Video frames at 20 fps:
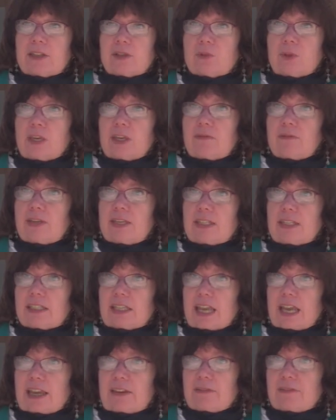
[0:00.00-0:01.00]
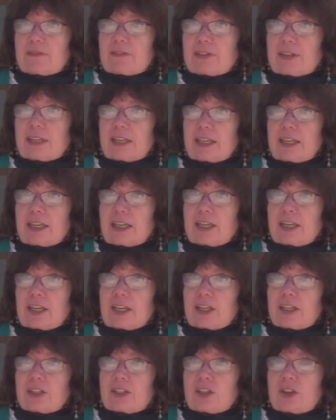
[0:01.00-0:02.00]
week of his life.
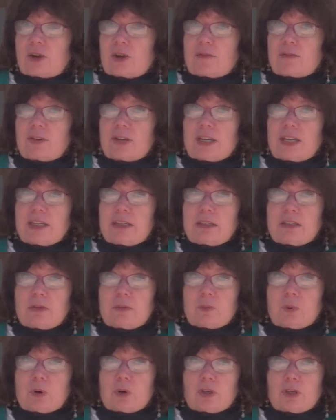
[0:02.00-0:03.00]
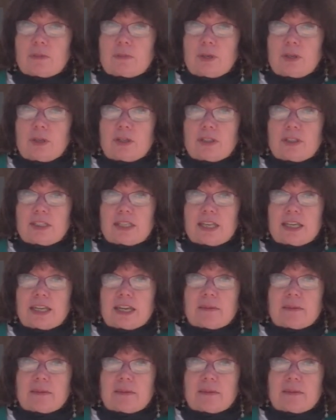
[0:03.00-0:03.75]
So every World Communion Sunday,